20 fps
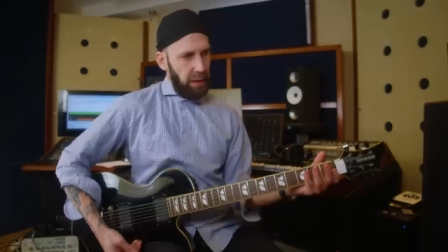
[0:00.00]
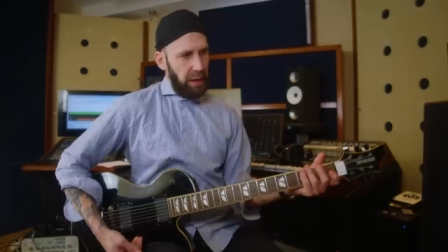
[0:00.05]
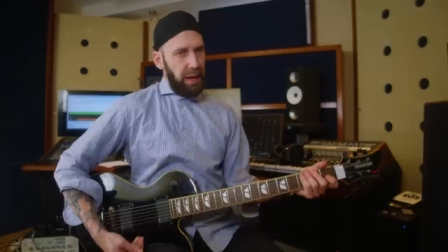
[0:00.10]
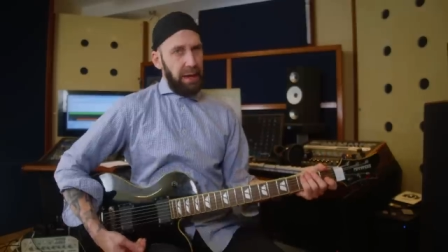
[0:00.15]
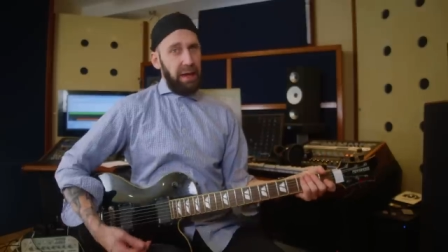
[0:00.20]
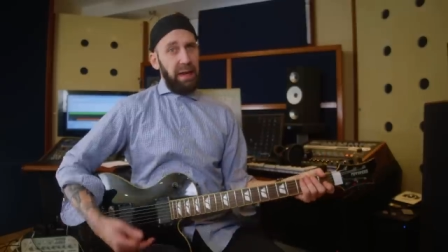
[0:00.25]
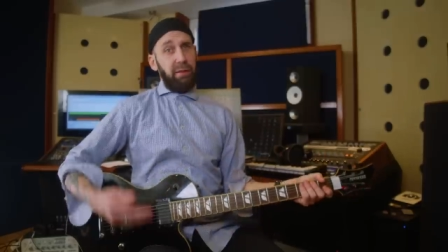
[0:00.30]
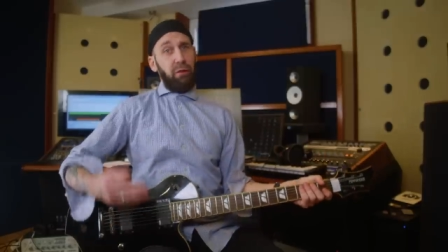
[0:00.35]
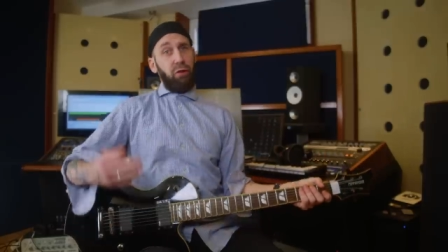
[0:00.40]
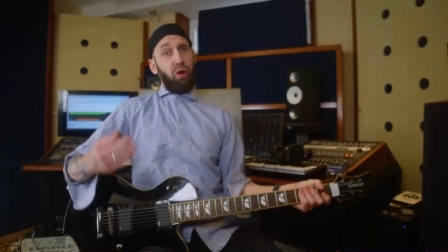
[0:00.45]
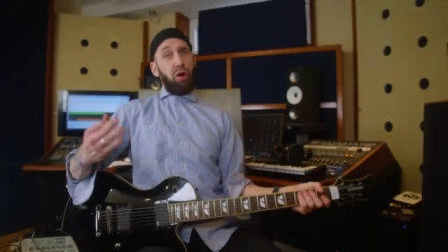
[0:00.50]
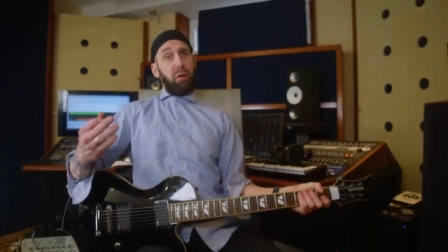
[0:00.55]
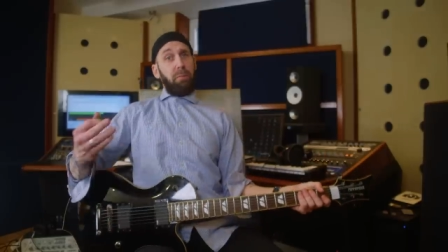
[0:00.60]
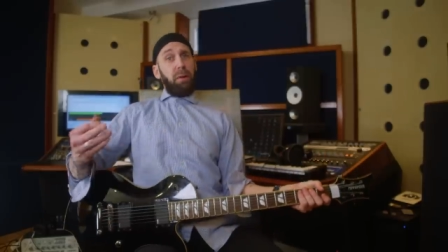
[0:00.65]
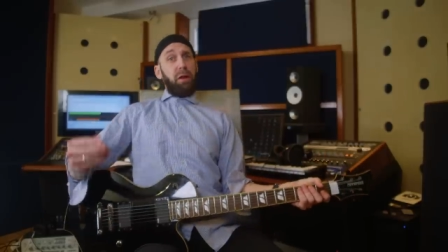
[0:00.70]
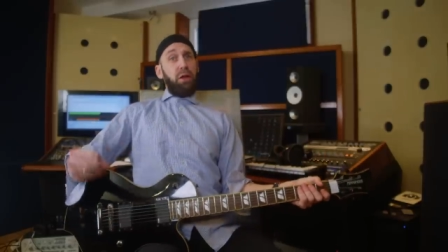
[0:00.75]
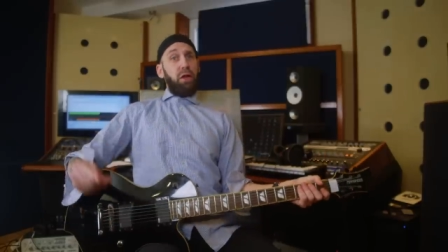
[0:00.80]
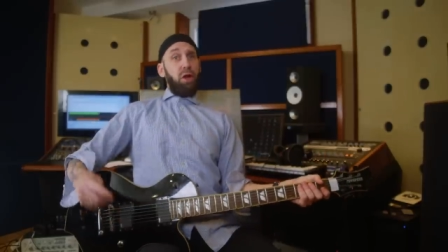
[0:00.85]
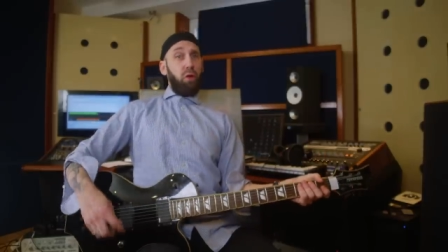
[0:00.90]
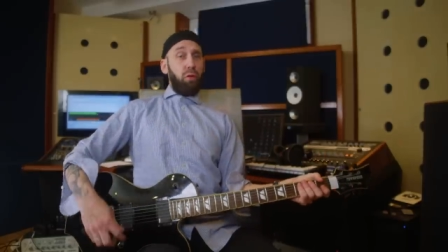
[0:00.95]
And let's talk
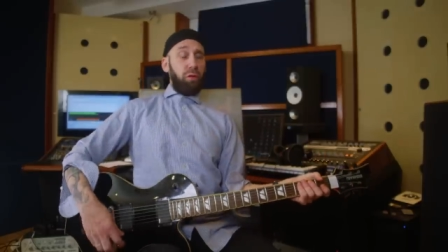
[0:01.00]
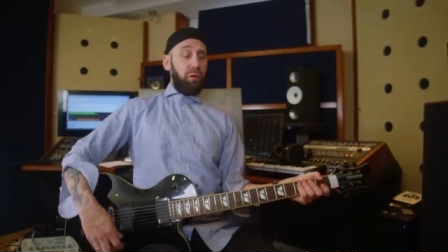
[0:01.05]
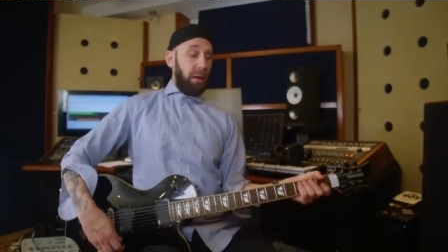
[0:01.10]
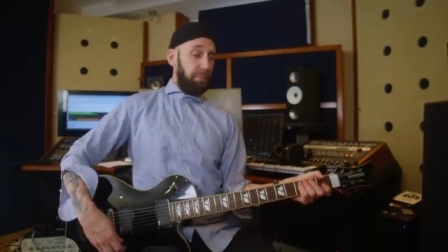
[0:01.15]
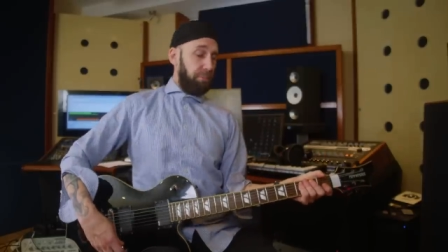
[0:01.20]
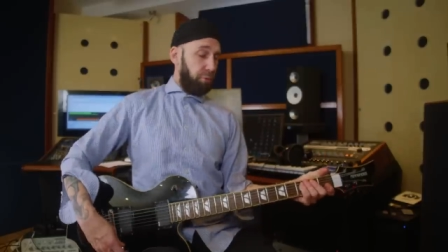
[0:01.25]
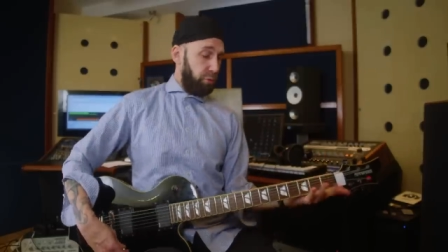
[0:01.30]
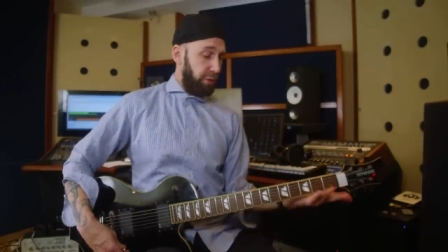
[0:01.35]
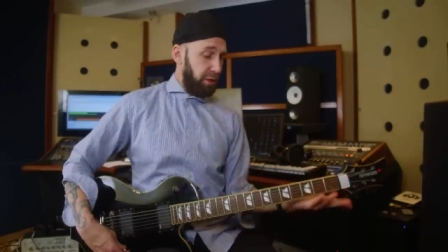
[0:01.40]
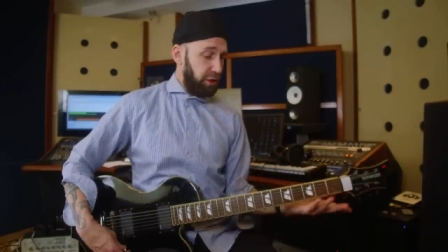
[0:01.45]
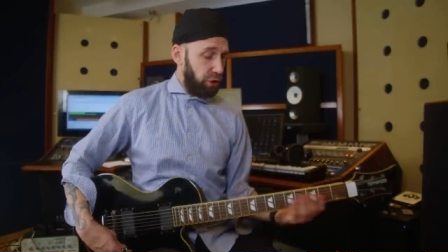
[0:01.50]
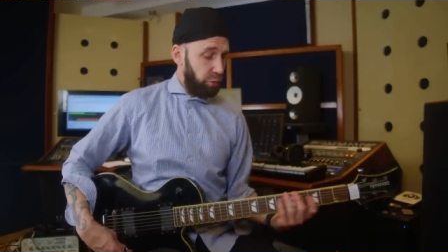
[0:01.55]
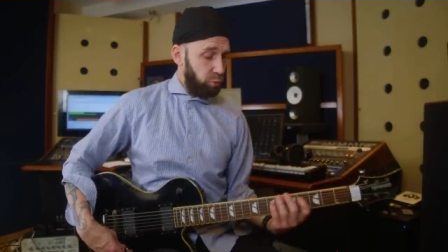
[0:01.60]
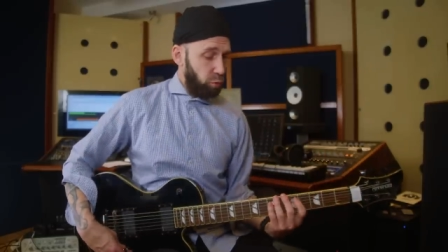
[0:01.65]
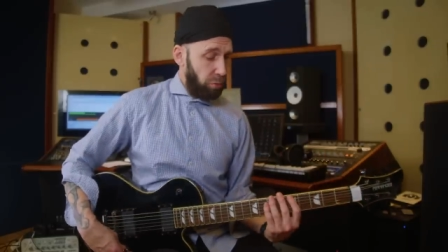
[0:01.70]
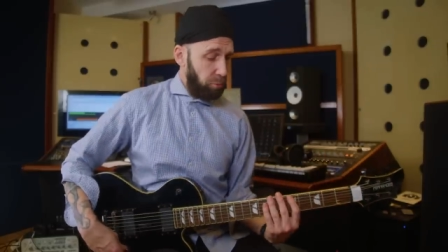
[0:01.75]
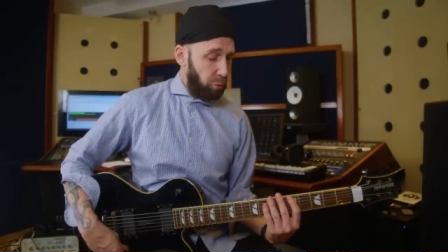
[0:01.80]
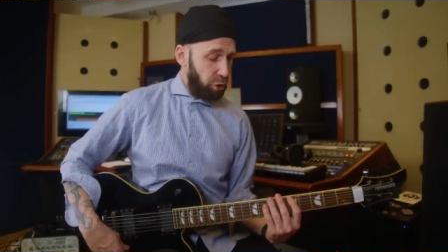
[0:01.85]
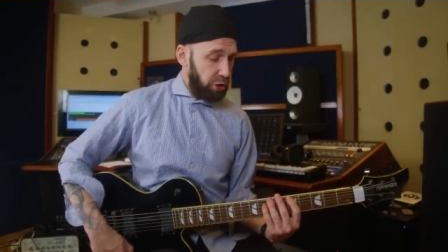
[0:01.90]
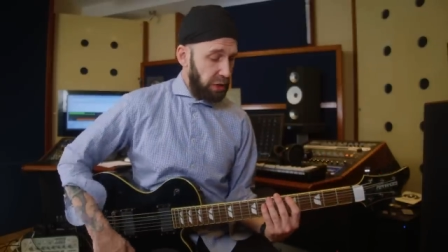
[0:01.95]
about note separation
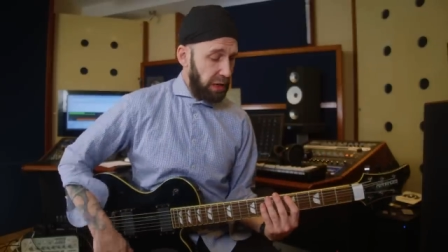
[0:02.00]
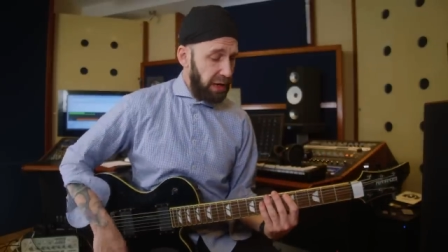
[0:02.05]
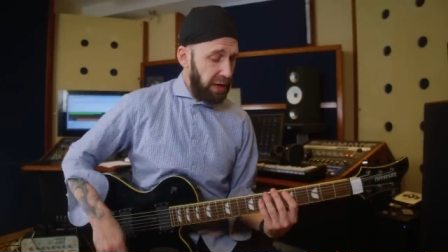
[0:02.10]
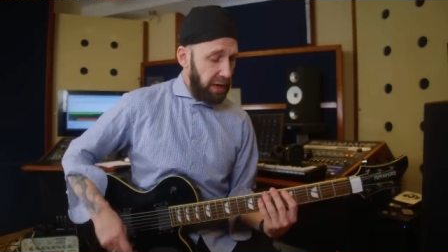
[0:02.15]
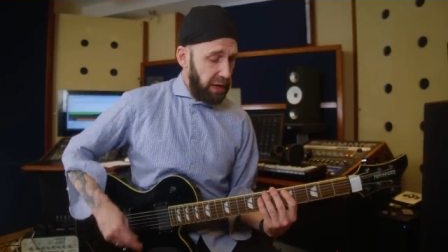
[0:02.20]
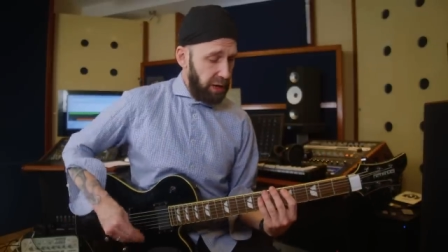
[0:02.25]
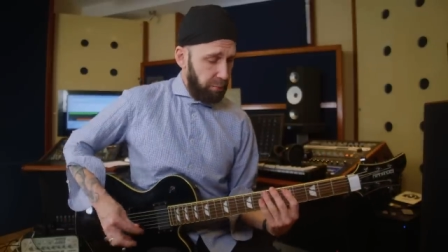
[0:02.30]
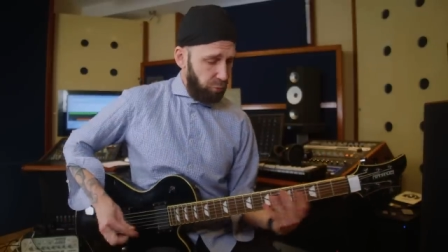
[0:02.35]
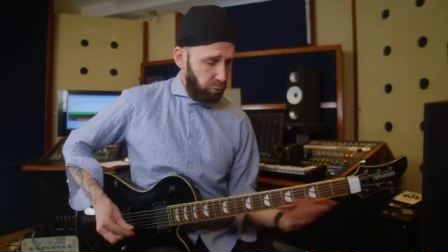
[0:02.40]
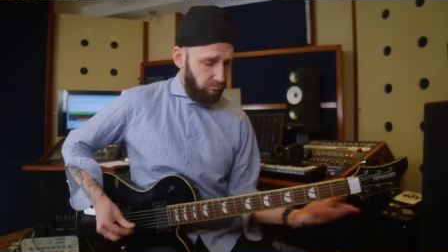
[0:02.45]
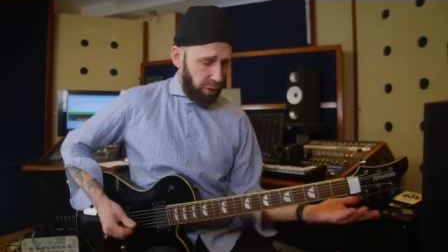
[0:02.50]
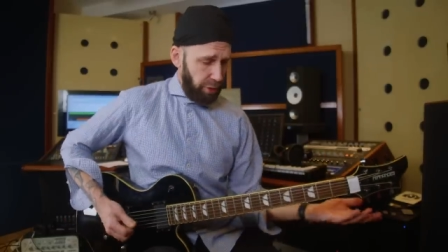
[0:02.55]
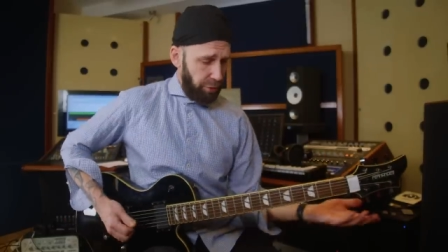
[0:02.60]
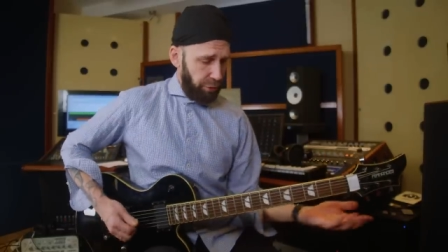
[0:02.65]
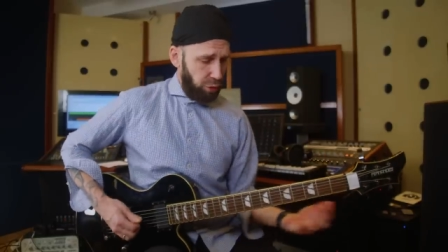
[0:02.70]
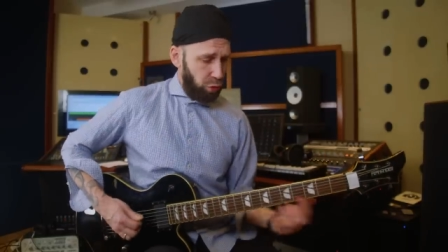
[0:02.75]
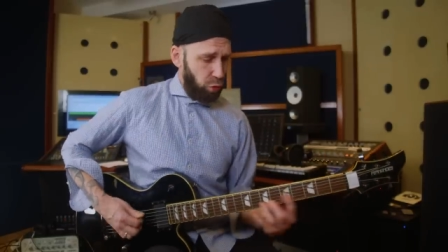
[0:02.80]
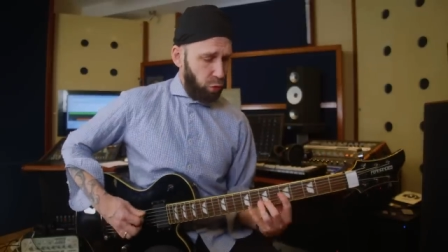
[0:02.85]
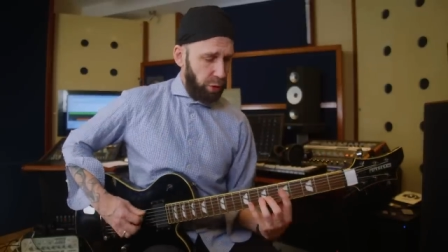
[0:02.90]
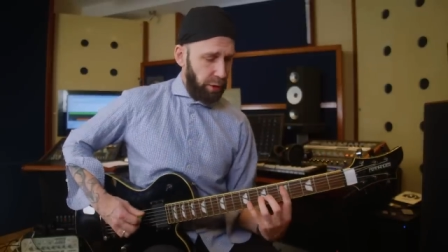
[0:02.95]
one more time with
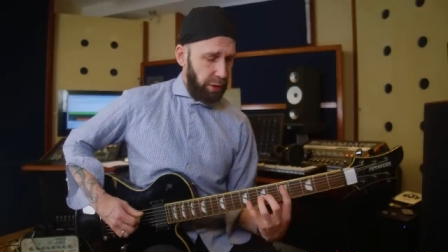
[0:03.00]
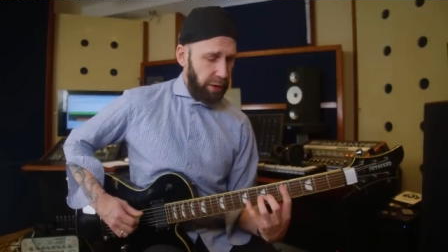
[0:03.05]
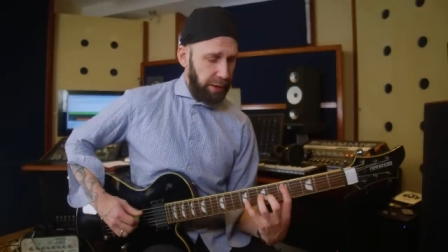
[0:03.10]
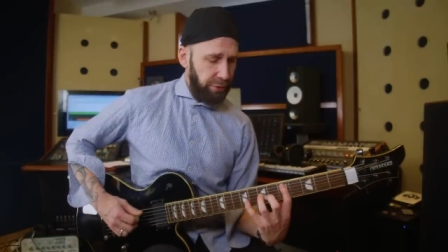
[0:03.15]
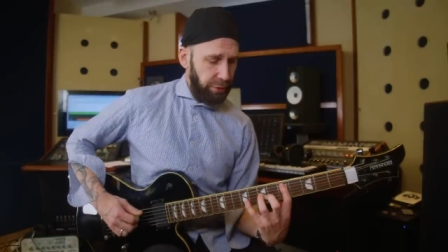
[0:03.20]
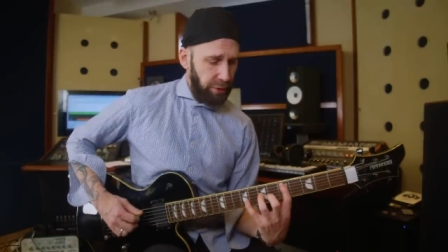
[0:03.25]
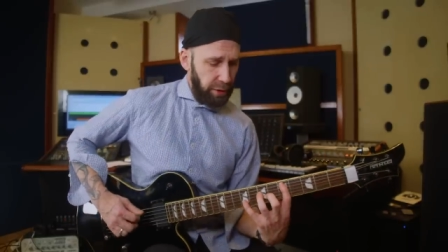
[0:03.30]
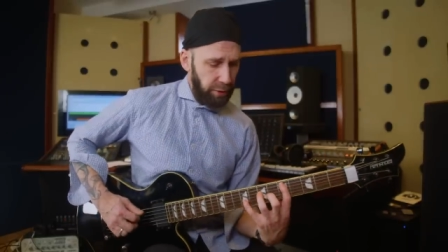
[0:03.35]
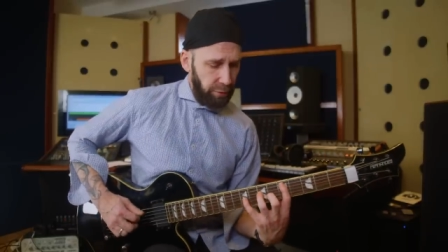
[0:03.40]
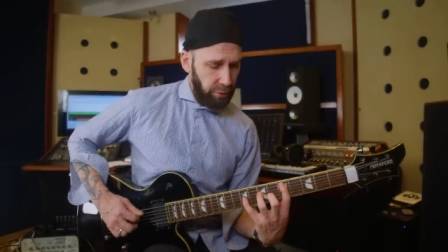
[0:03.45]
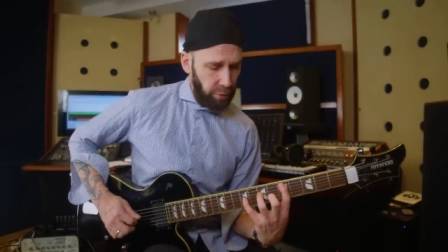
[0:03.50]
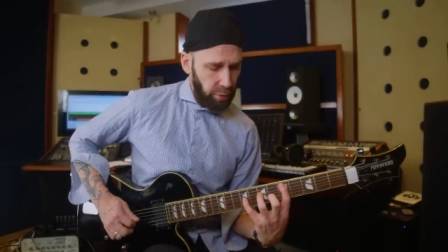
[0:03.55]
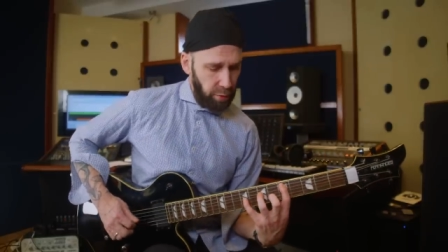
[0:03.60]
a chord like this.